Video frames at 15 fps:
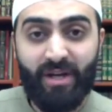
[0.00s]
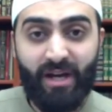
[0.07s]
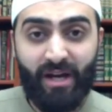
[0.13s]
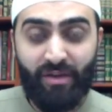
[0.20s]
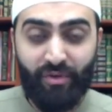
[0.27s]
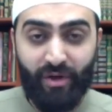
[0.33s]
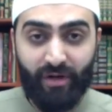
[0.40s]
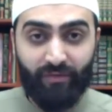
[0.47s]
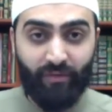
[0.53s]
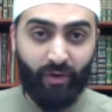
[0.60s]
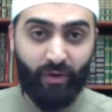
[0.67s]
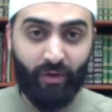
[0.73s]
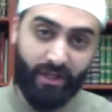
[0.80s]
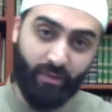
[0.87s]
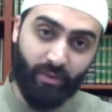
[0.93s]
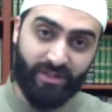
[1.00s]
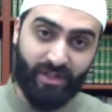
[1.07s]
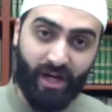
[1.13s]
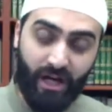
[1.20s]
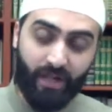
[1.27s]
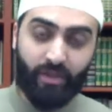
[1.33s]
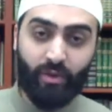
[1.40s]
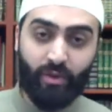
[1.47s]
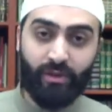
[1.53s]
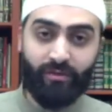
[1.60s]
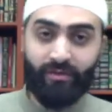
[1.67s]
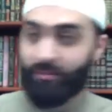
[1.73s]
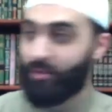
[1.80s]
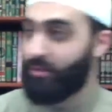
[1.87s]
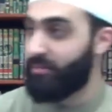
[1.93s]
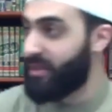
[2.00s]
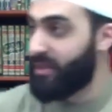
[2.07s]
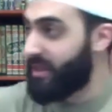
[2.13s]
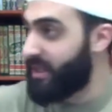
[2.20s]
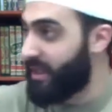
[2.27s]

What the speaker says: and therefore he was the uncle of the Mu'mineen.